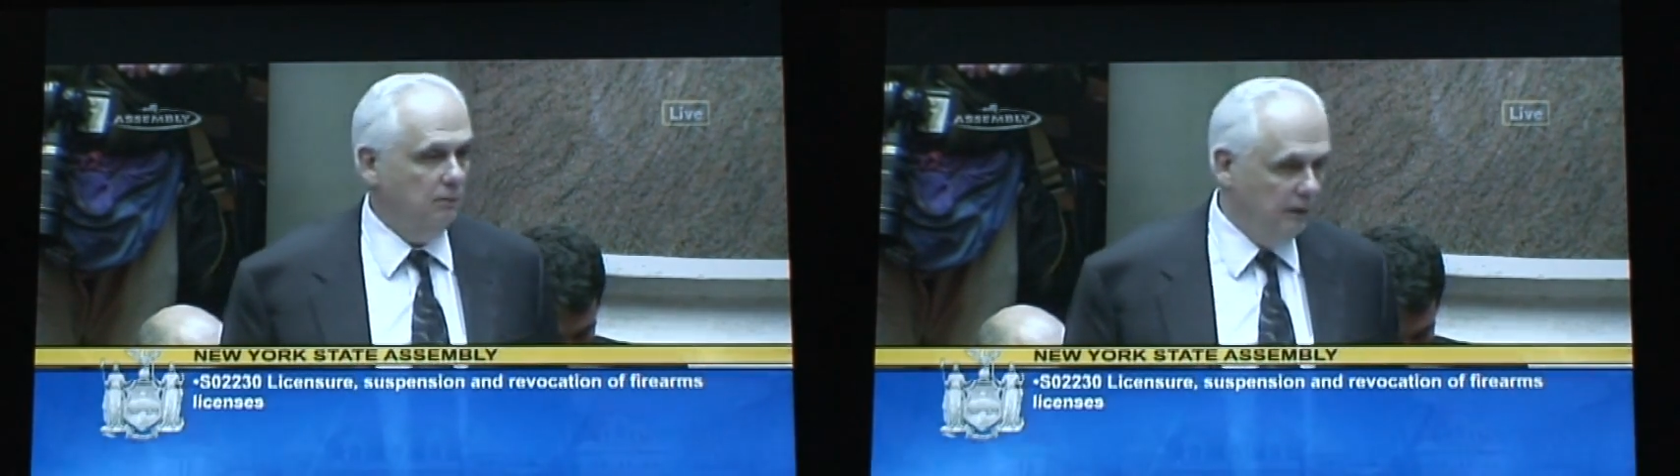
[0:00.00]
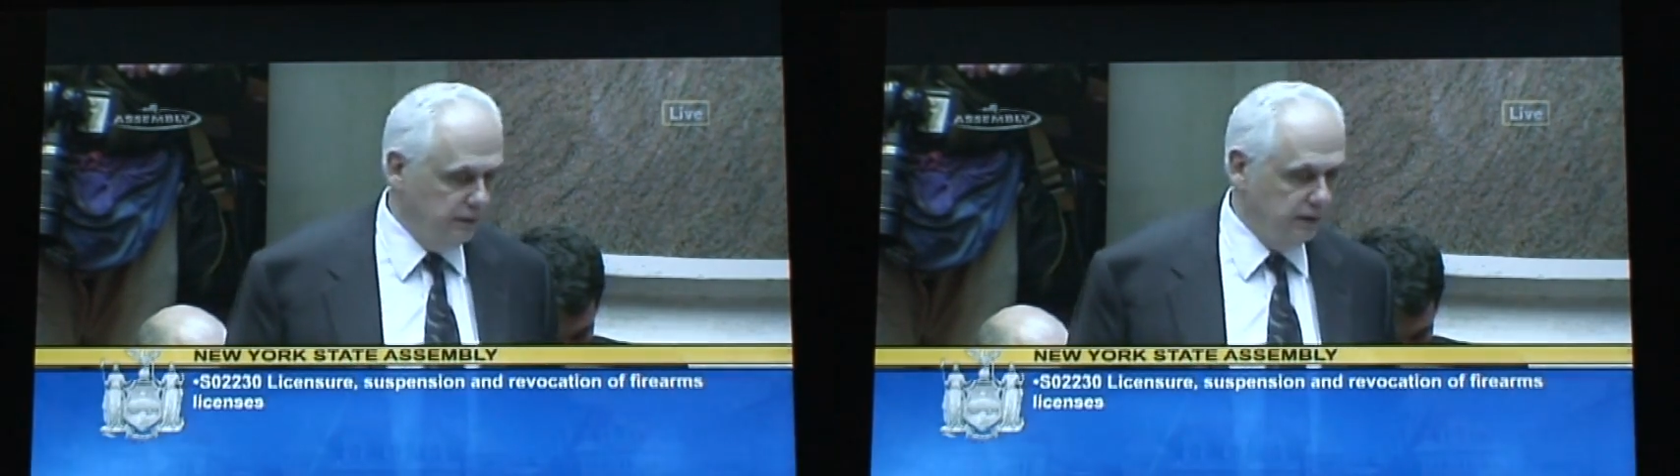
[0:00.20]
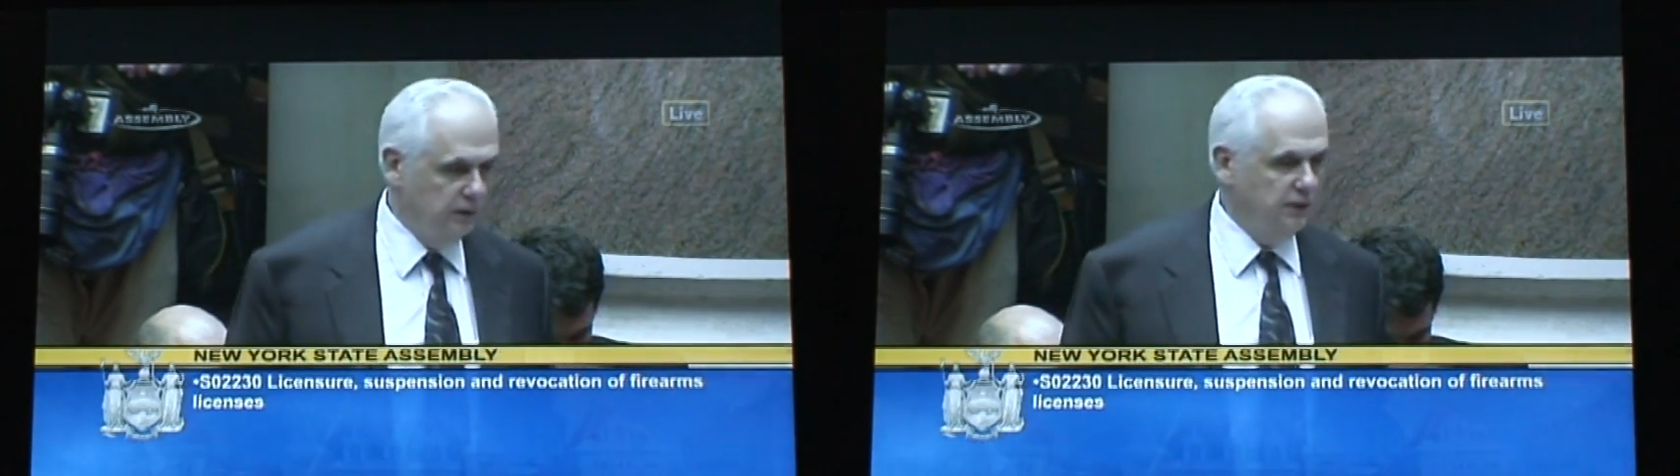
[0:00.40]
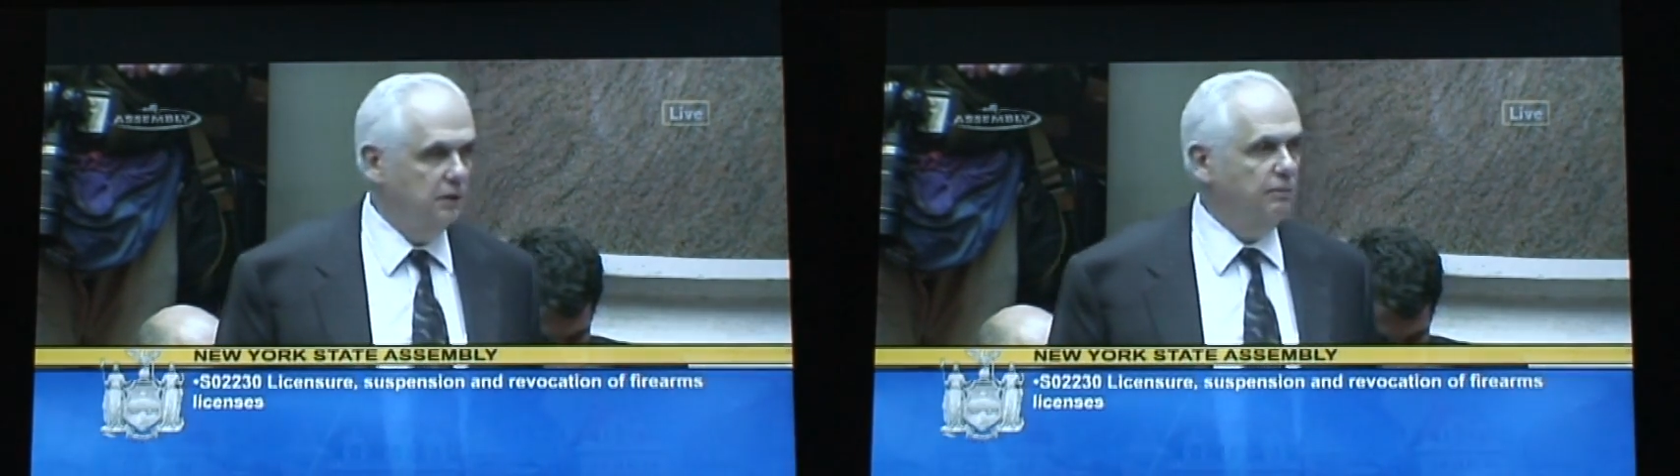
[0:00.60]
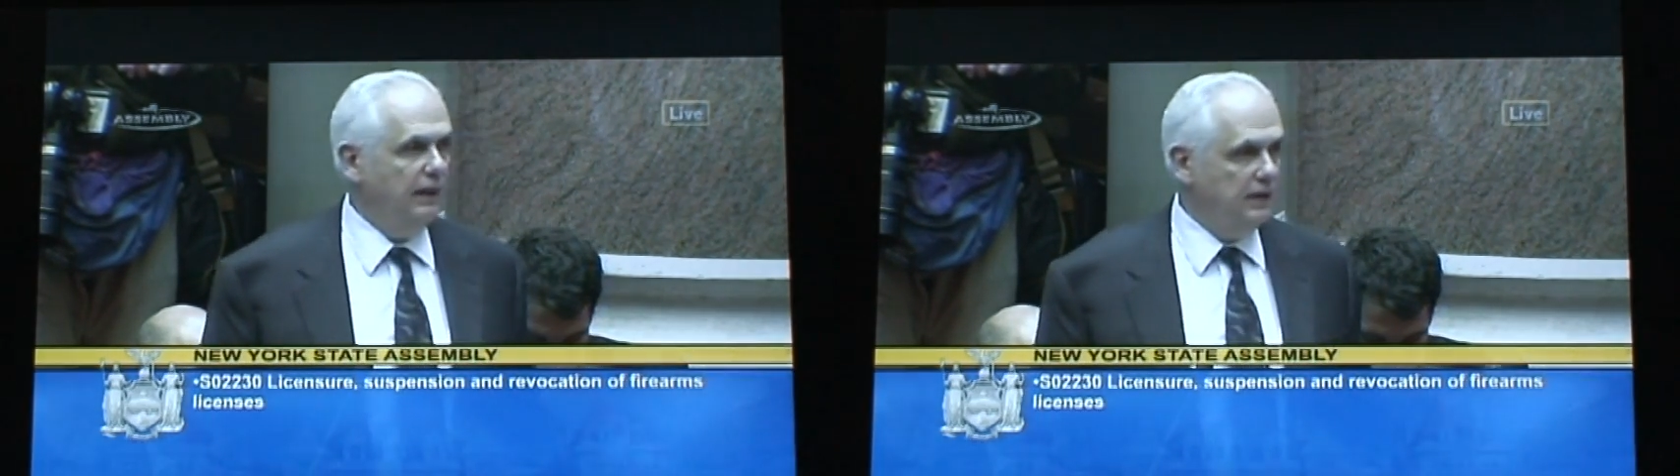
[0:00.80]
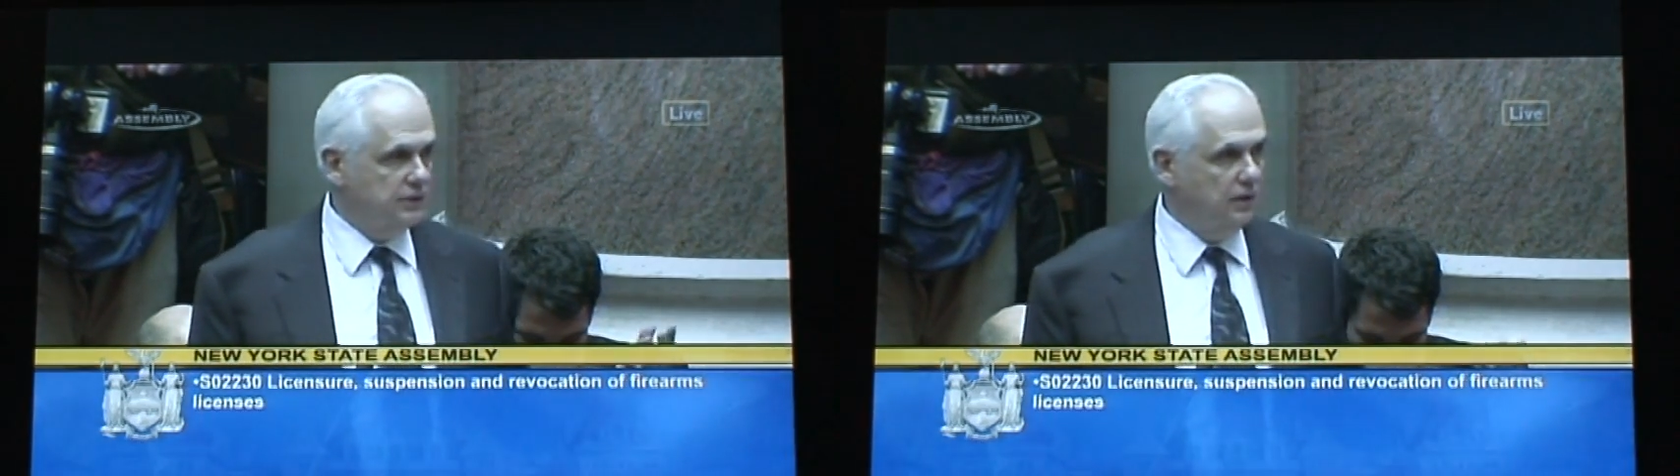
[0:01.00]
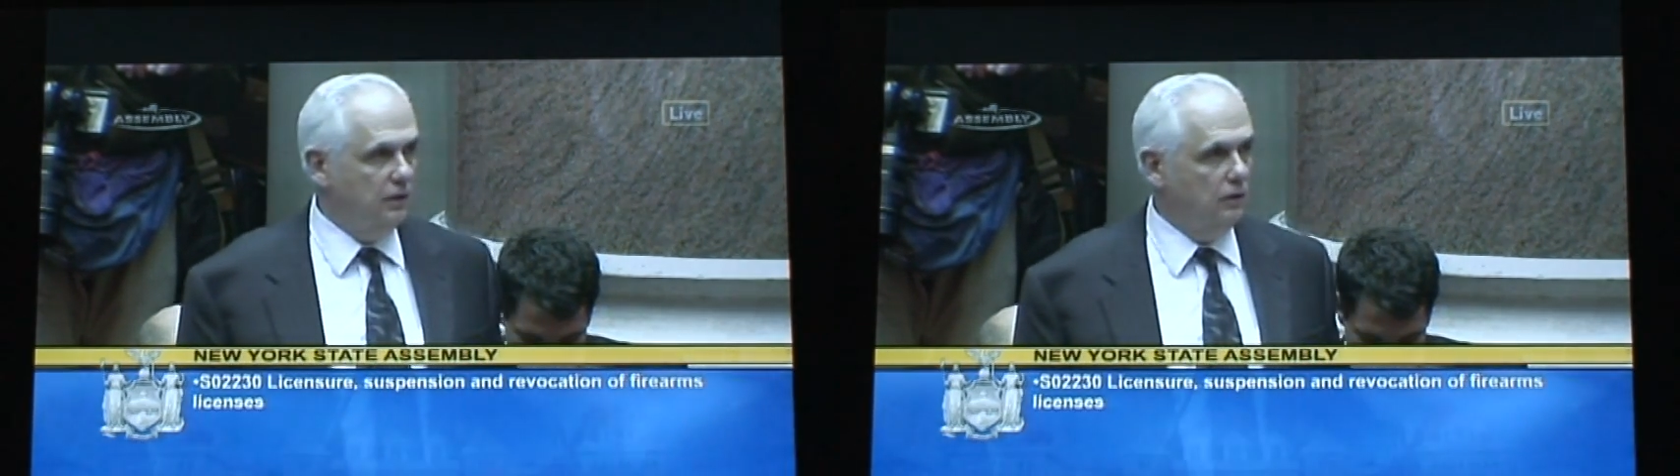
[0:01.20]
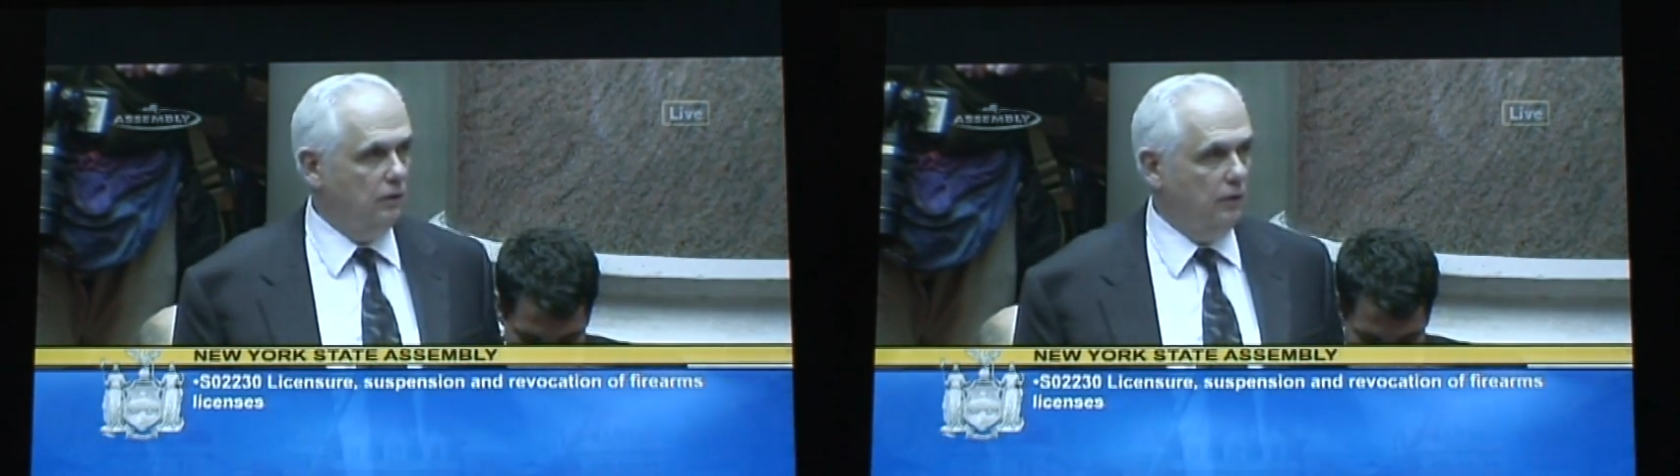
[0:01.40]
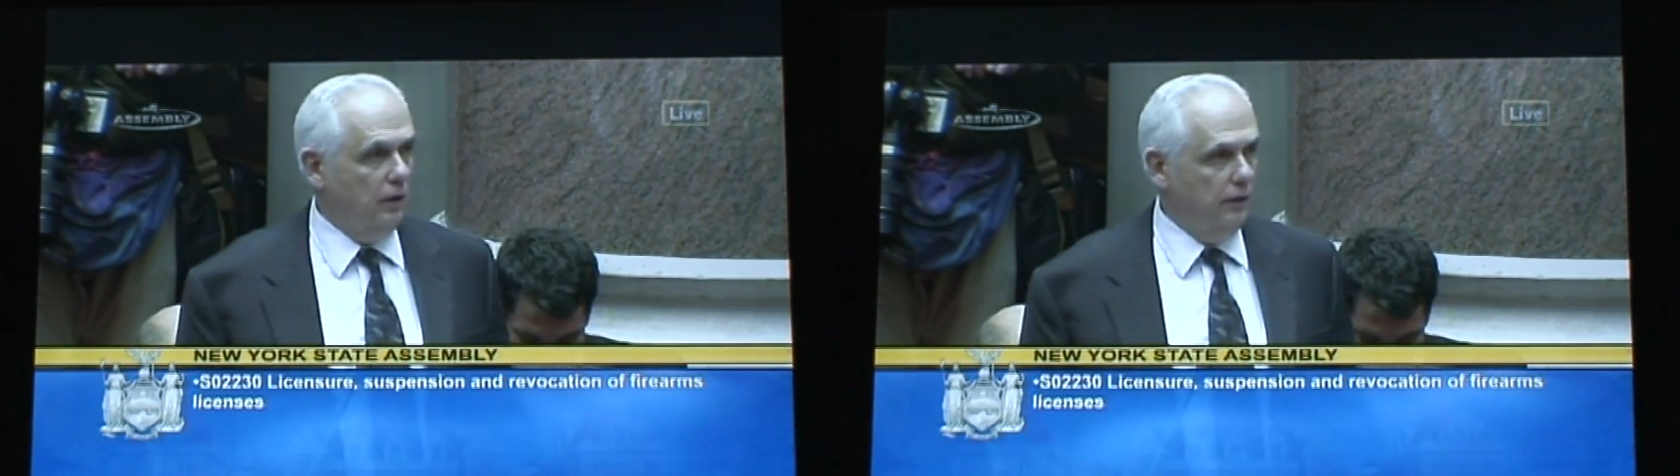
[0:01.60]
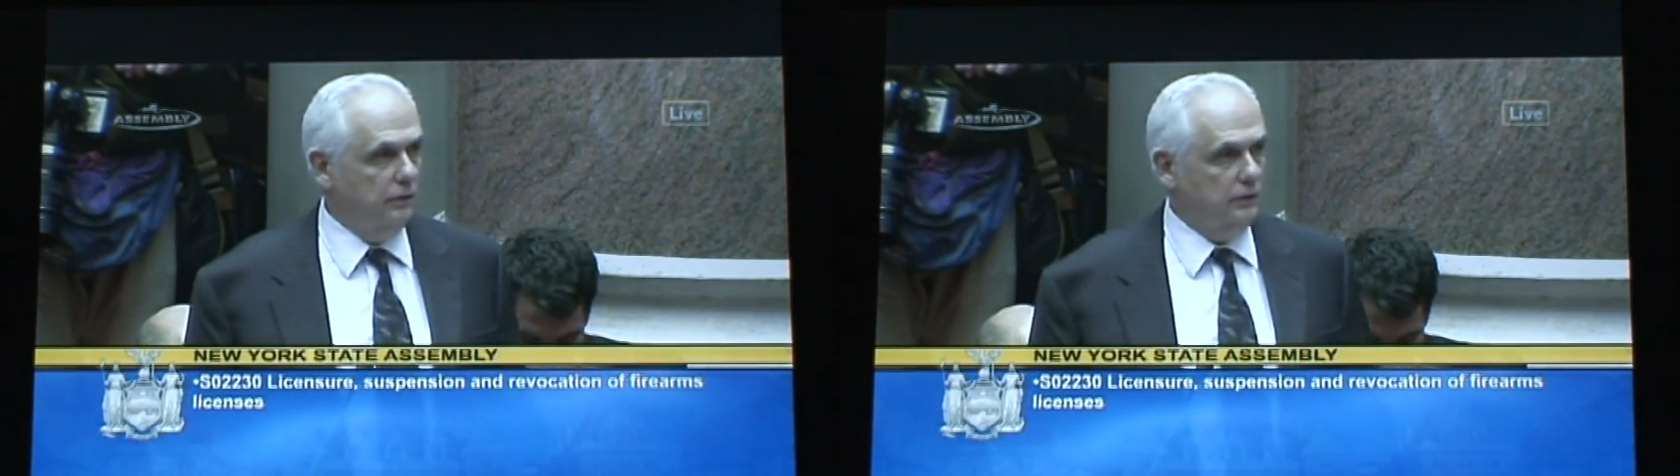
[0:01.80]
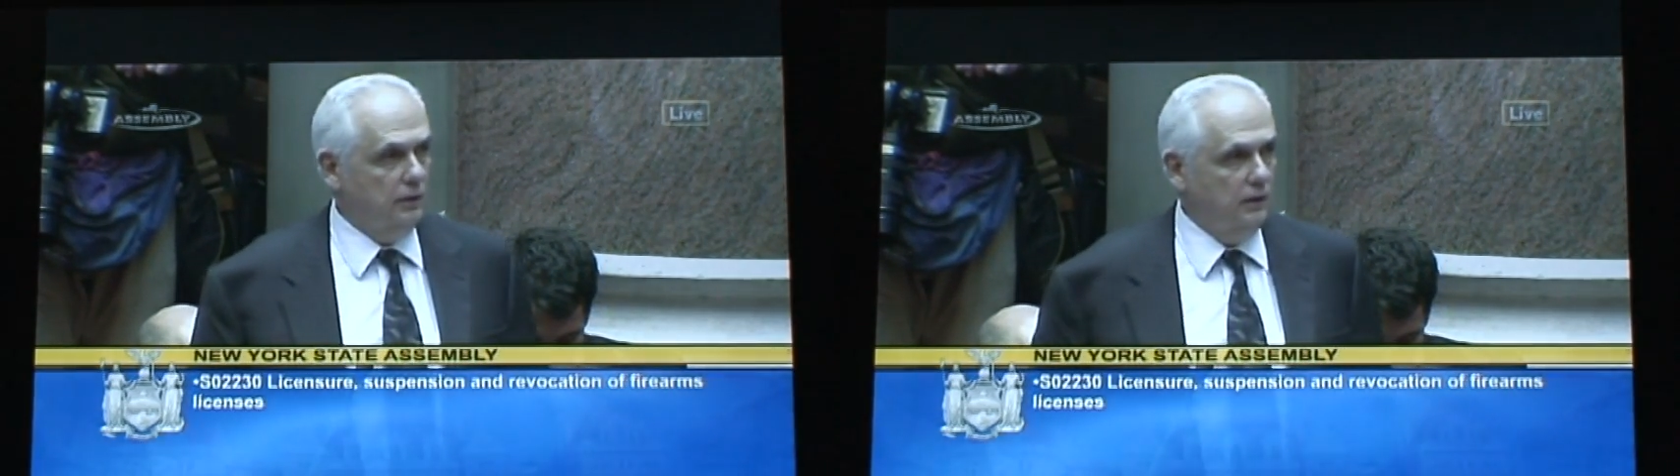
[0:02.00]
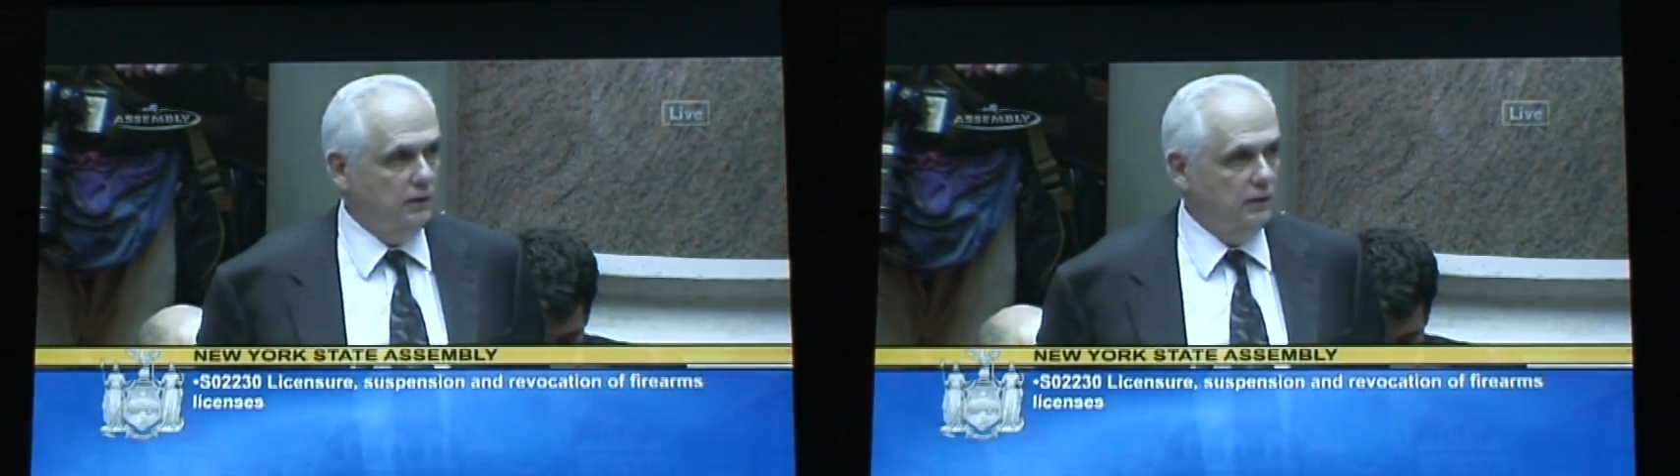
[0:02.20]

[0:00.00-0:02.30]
mental incapacity or other.